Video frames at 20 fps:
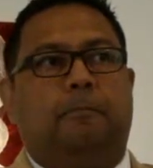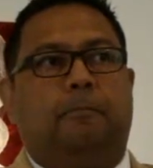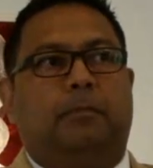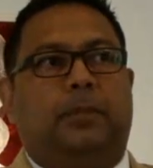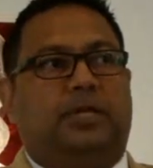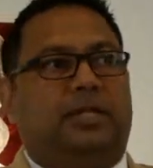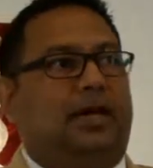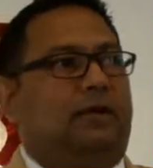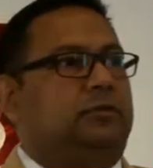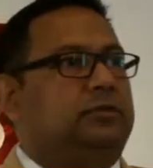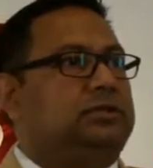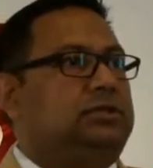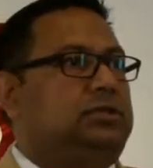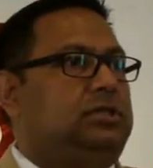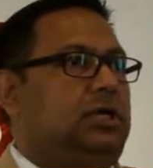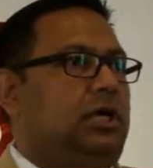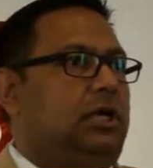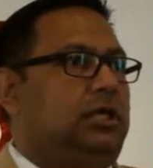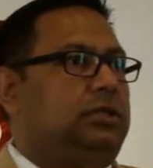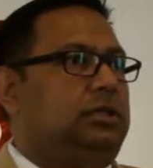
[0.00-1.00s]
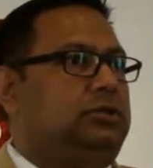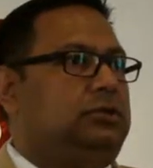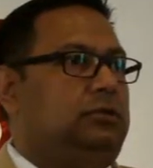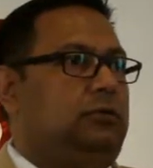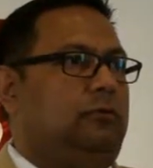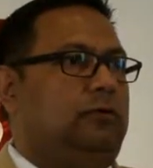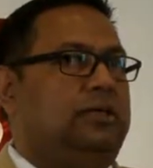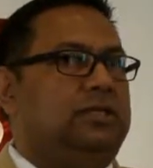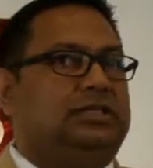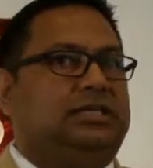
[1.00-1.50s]
But that was the
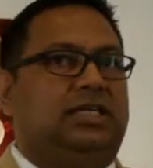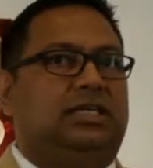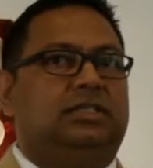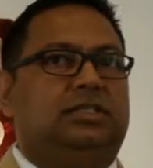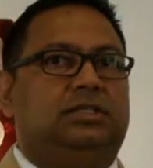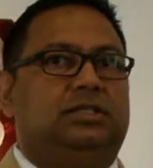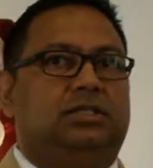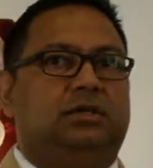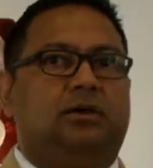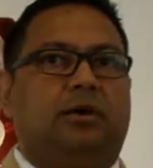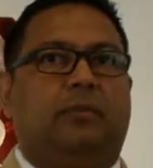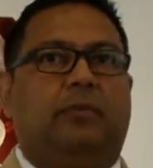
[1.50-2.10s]
choice that she took